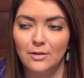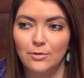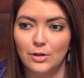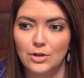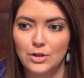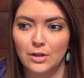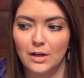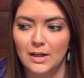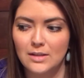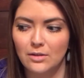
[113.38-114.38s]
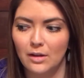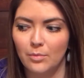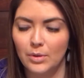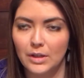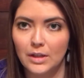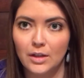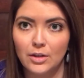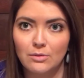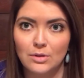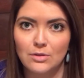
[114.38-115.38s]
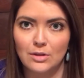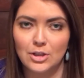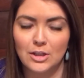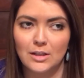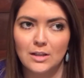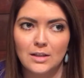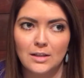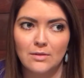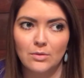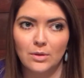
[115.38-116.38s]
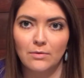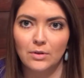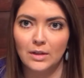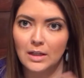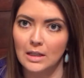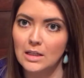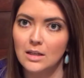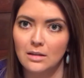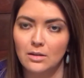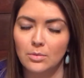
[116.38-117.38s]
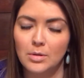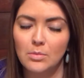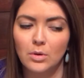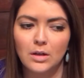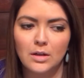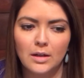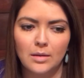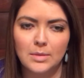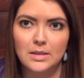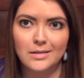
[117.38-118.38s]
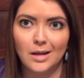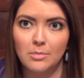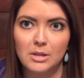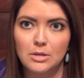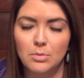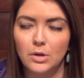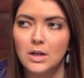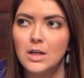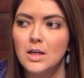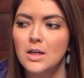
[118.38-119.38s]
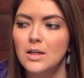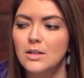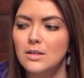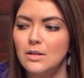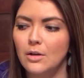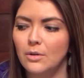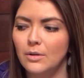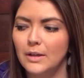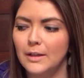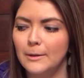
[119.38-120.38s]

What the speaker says: for sure. I still have pretty good restriction, even though I feel like I can eat a little bit more. It's not much more. So